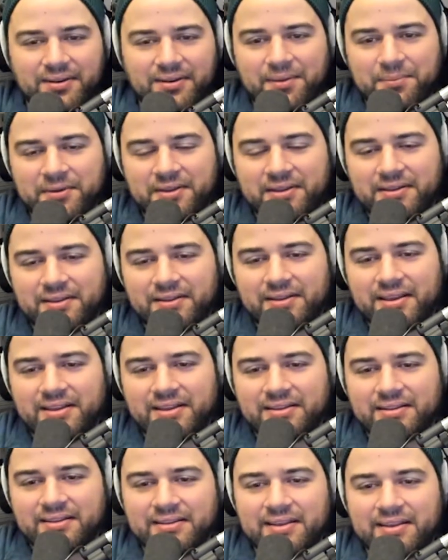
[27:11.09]
I mean,
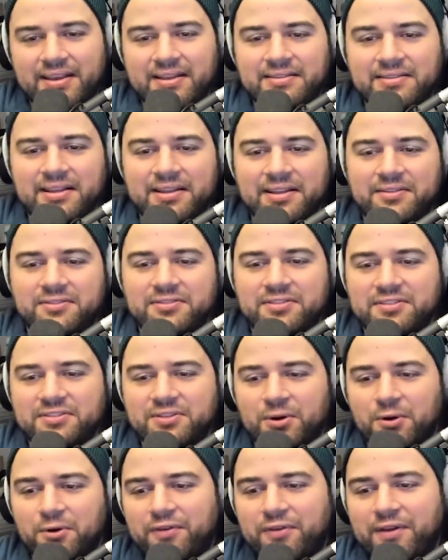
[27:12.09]
he did
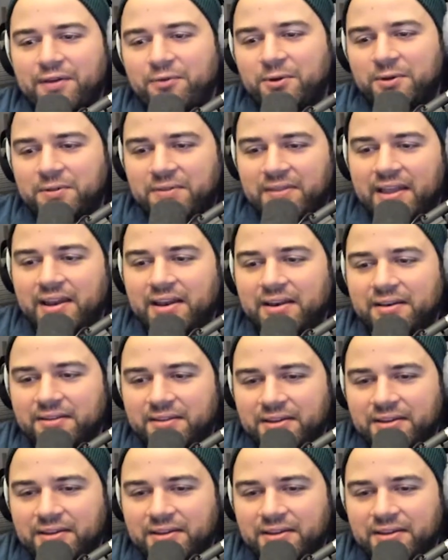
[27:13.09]
Cisco a favor and didn't.